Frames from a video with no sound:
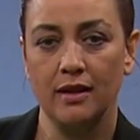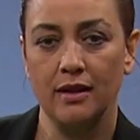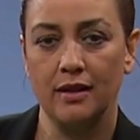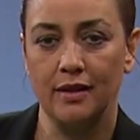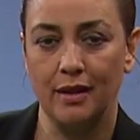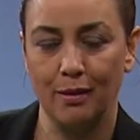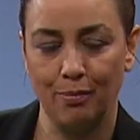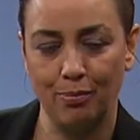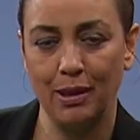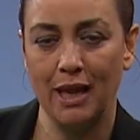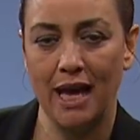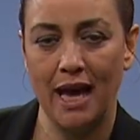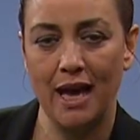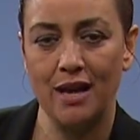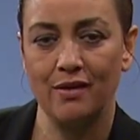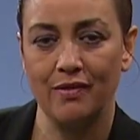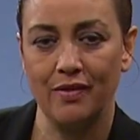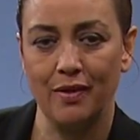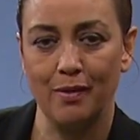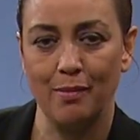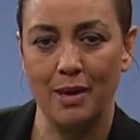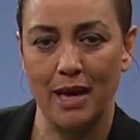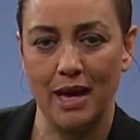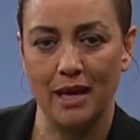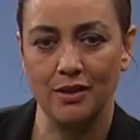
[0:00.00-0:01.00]
the plan of
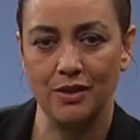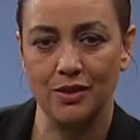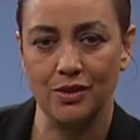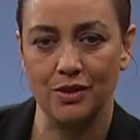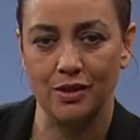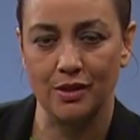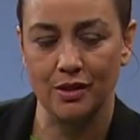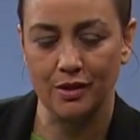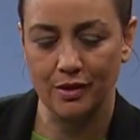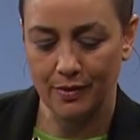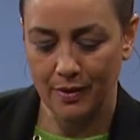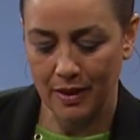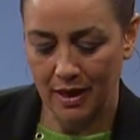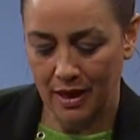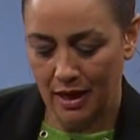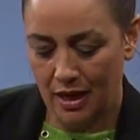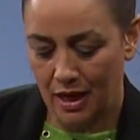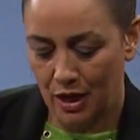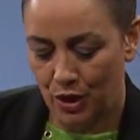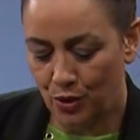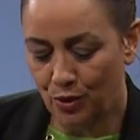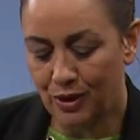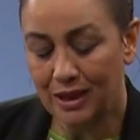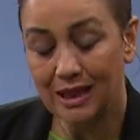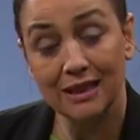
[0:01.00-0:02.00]
the Master,
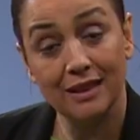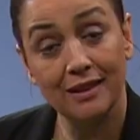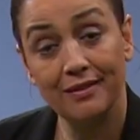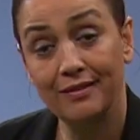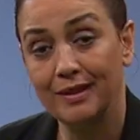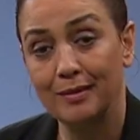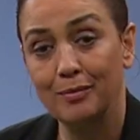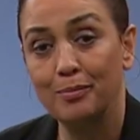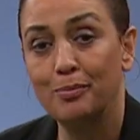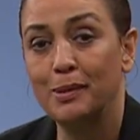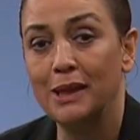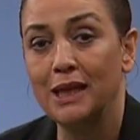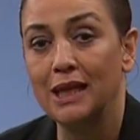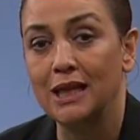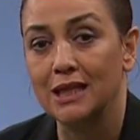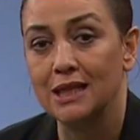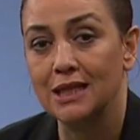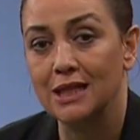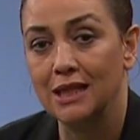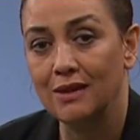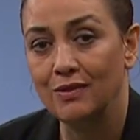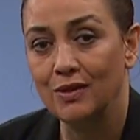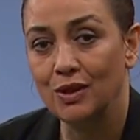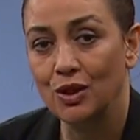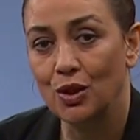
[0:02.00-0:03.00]
you can live in peace
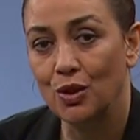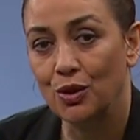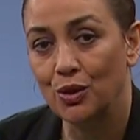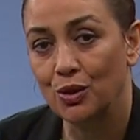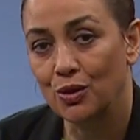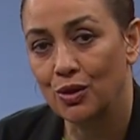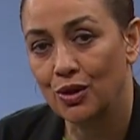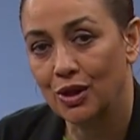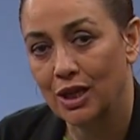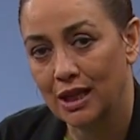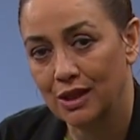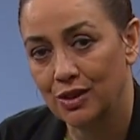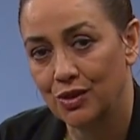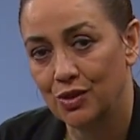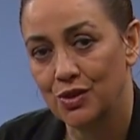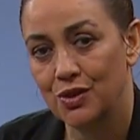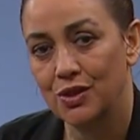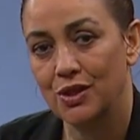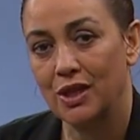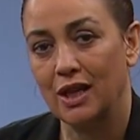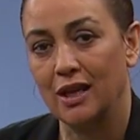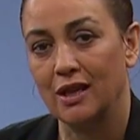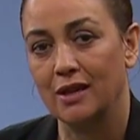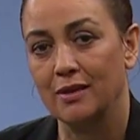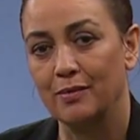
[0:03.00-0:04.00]
even though you don't
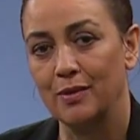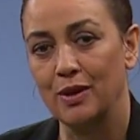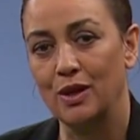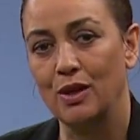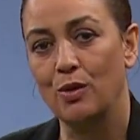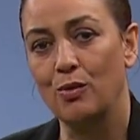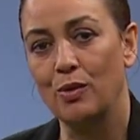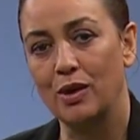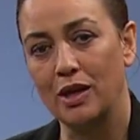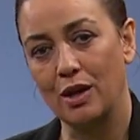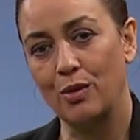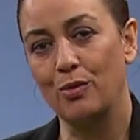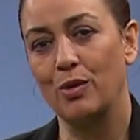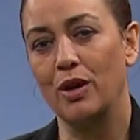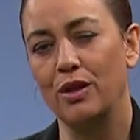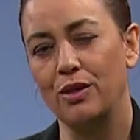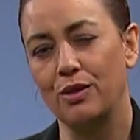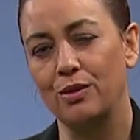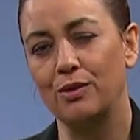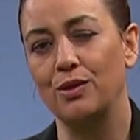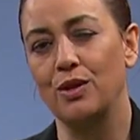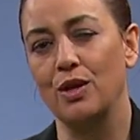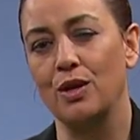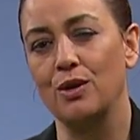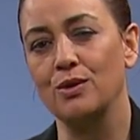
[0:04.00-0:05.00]
understand. You know, when I went
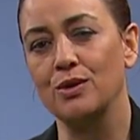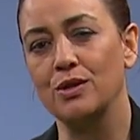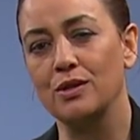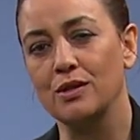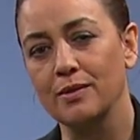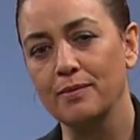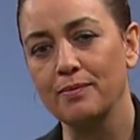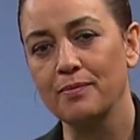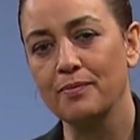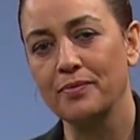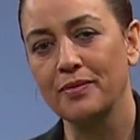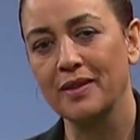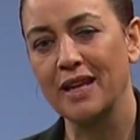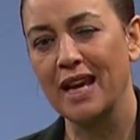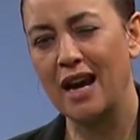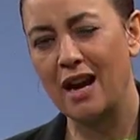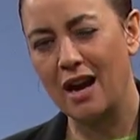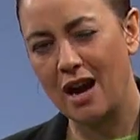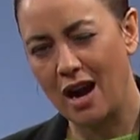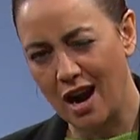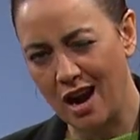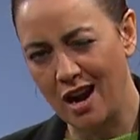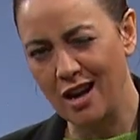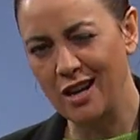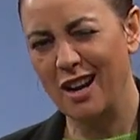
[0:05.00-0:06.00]
through those
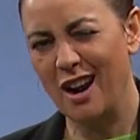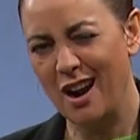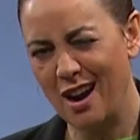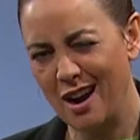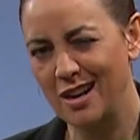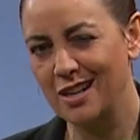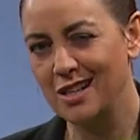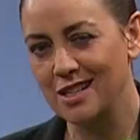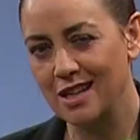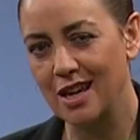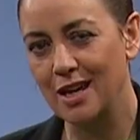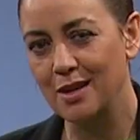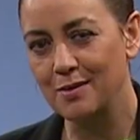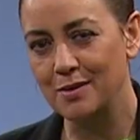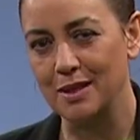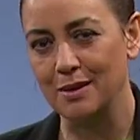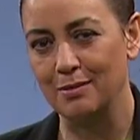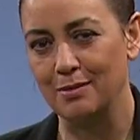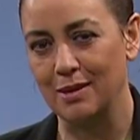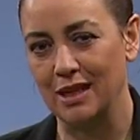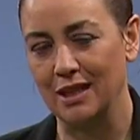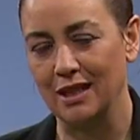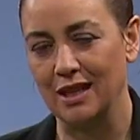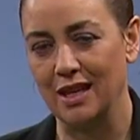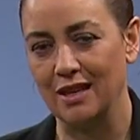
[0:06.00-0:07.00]
hard times in
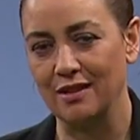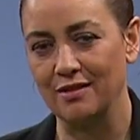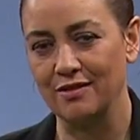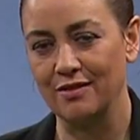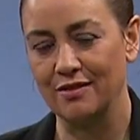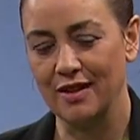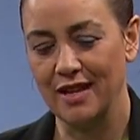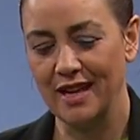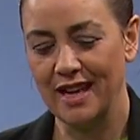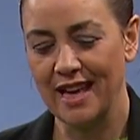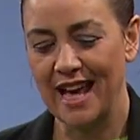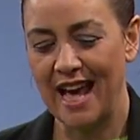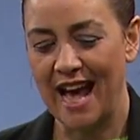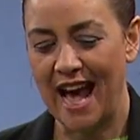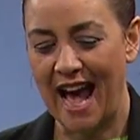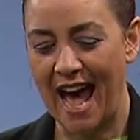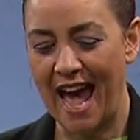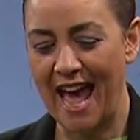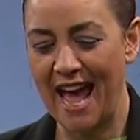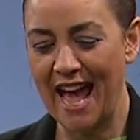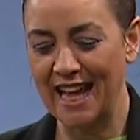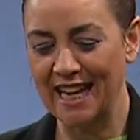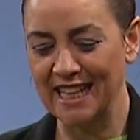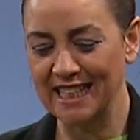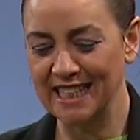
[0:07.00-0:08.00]
my life, I
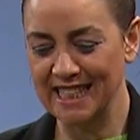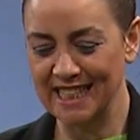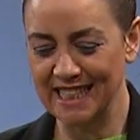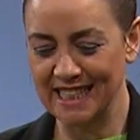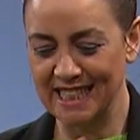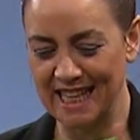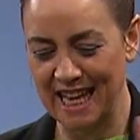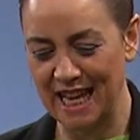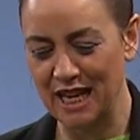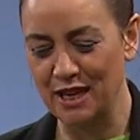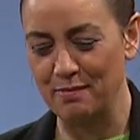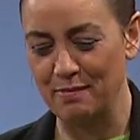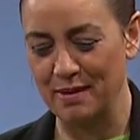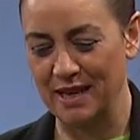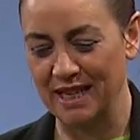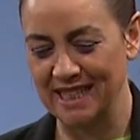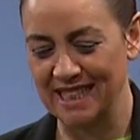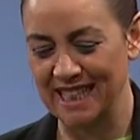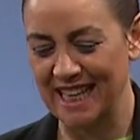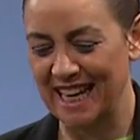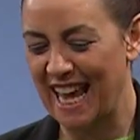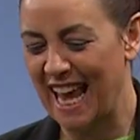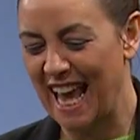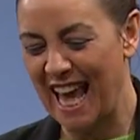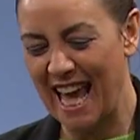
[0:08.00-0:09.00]
had a statement,
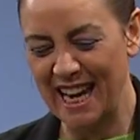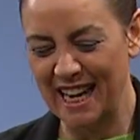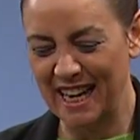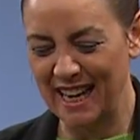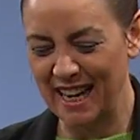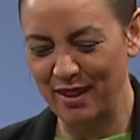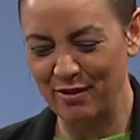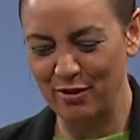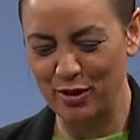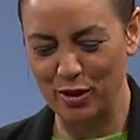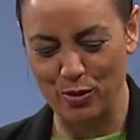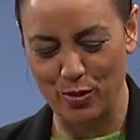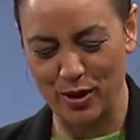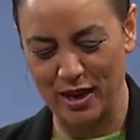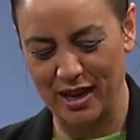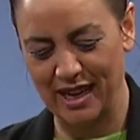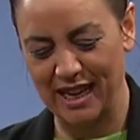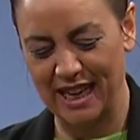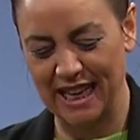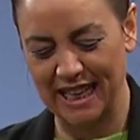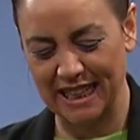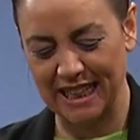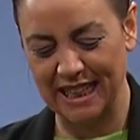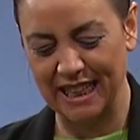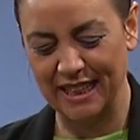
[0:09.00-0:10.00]
and I had it everywhere,
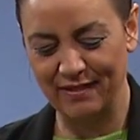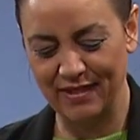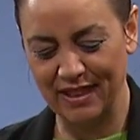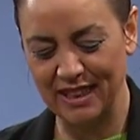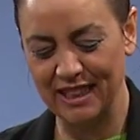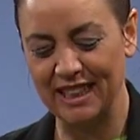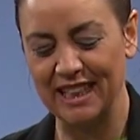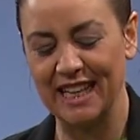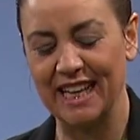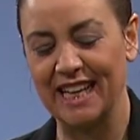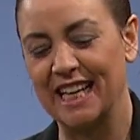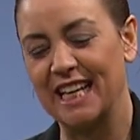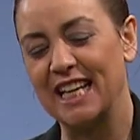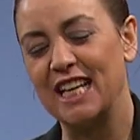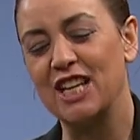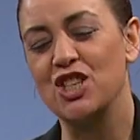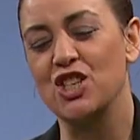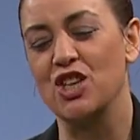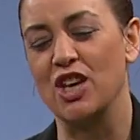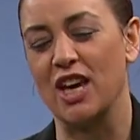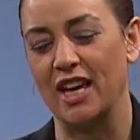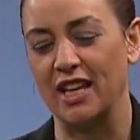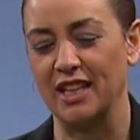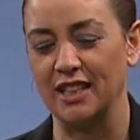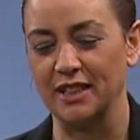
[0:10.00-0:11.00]
and even in a
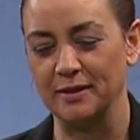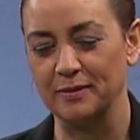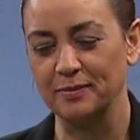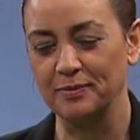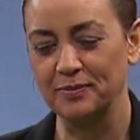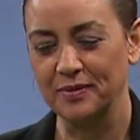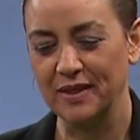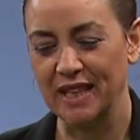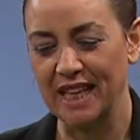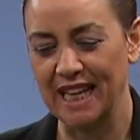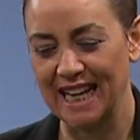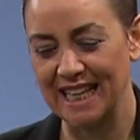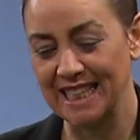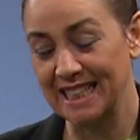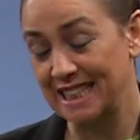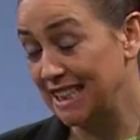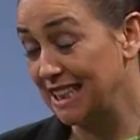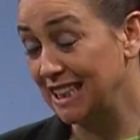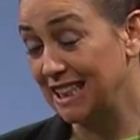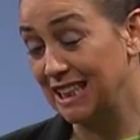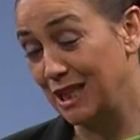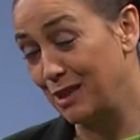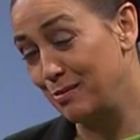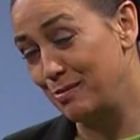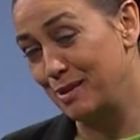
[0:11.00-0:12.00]
keychain that I
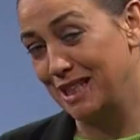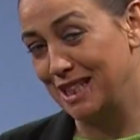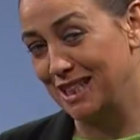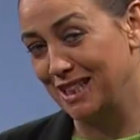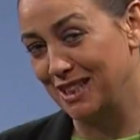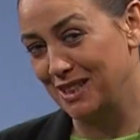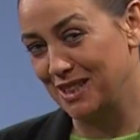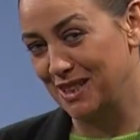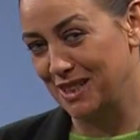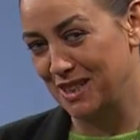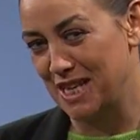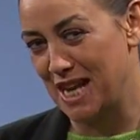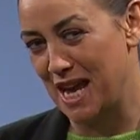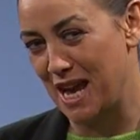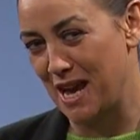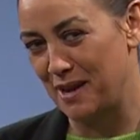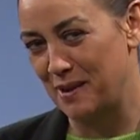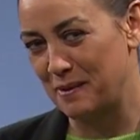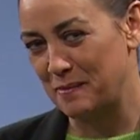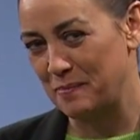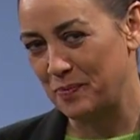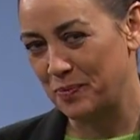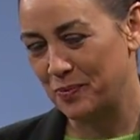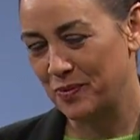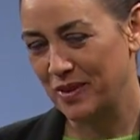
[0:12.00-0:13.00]
still keep until today.
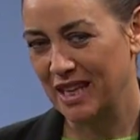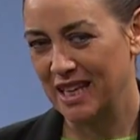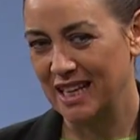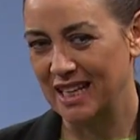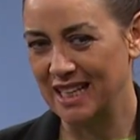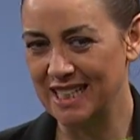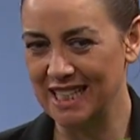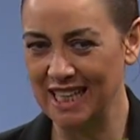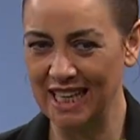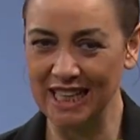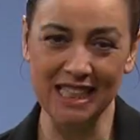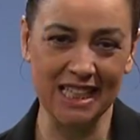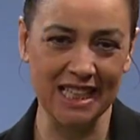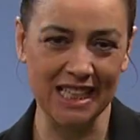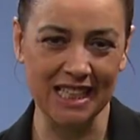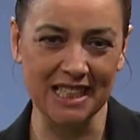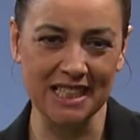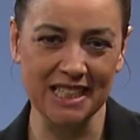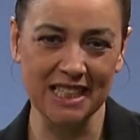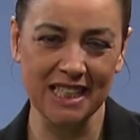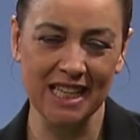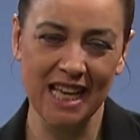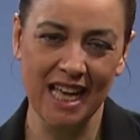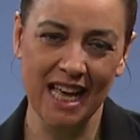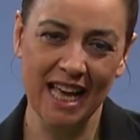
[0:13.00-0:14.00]
It said this: